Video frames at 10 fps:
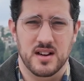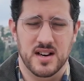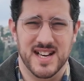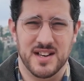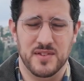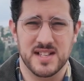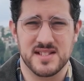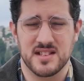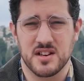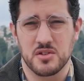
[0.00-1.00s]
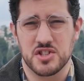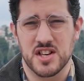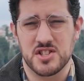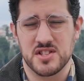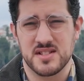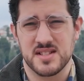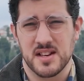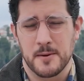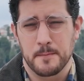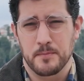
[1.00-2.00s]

advance the negotiations.